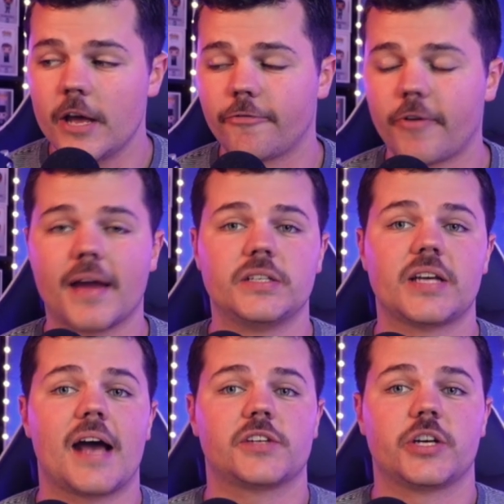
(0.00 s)

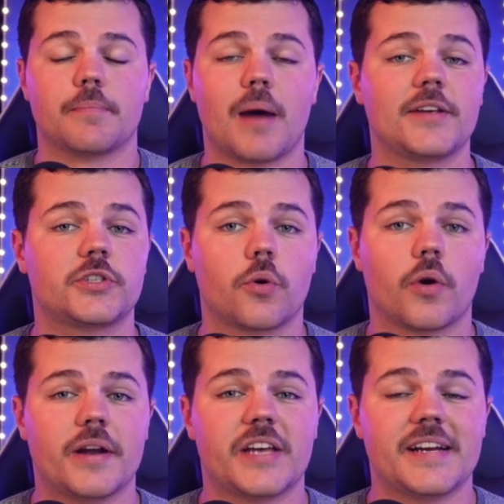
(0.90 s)
fantastic. My
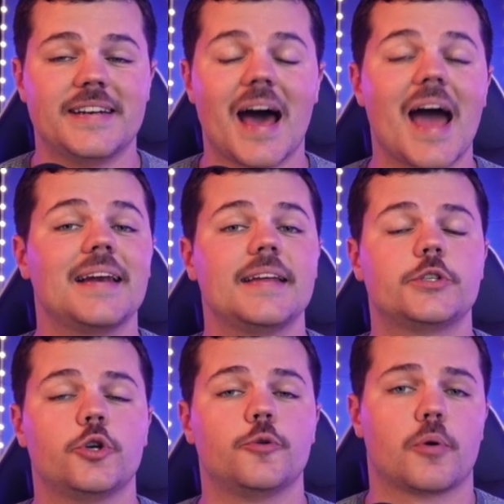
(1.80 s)
score is a
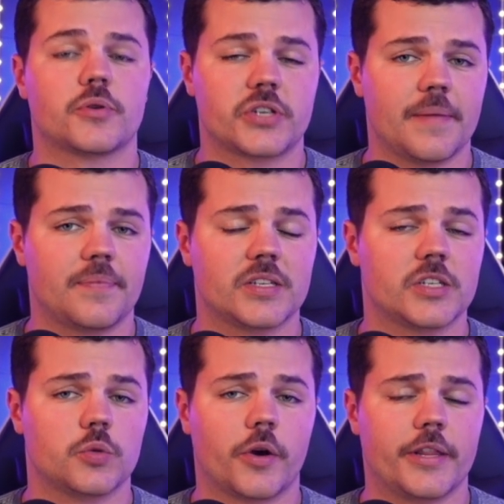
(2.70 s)
92%. This
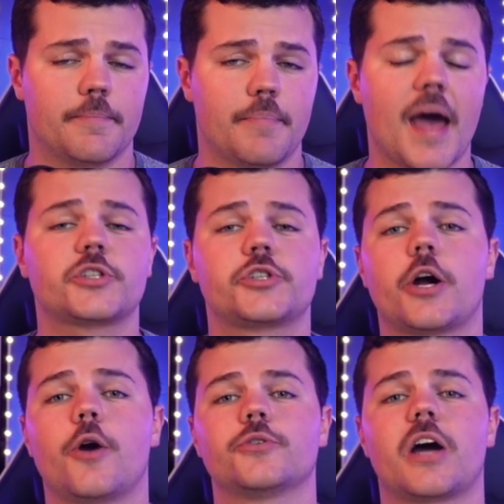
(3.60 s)
is one of the best
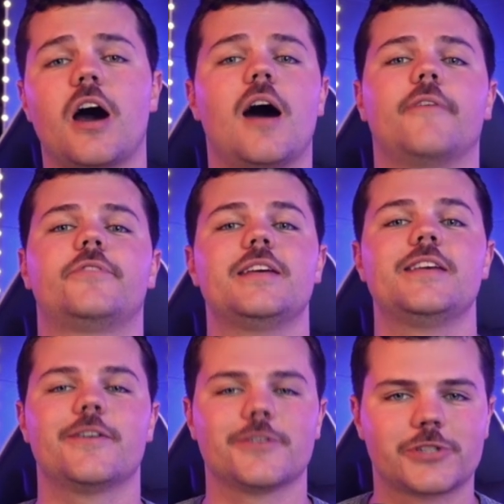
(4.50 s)
shows of the
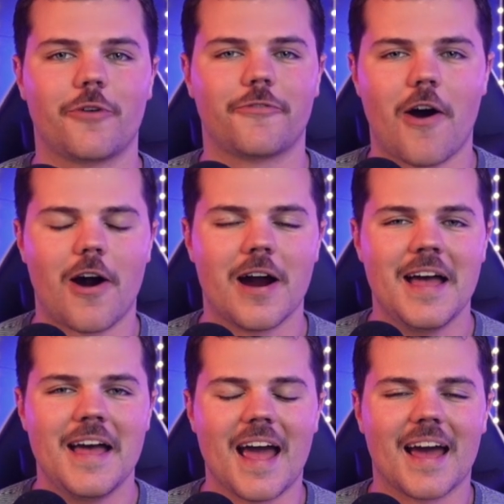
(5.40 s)
year so far,
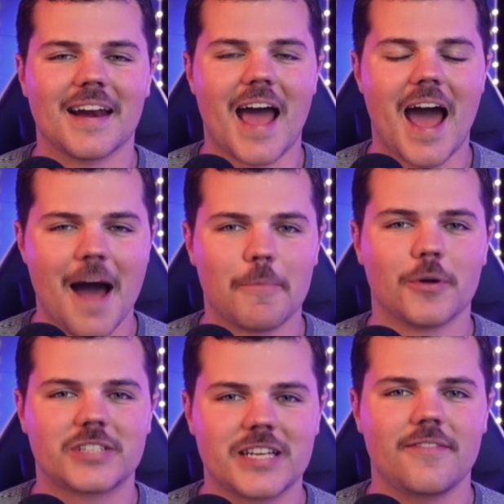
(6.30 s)
and Apple
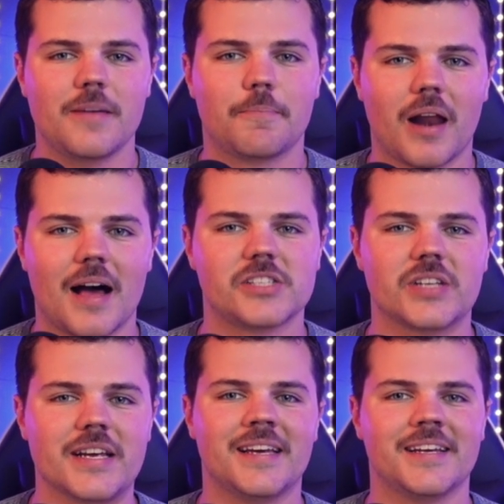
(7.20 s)
TV Plus
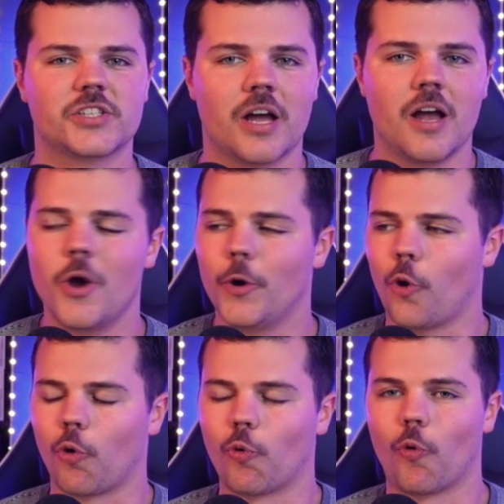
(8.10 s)
is
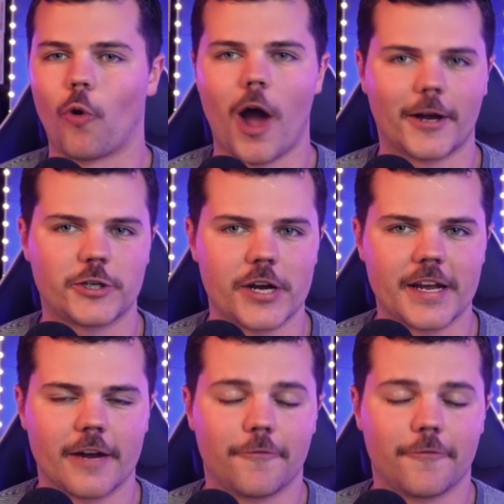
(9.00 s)
crushing it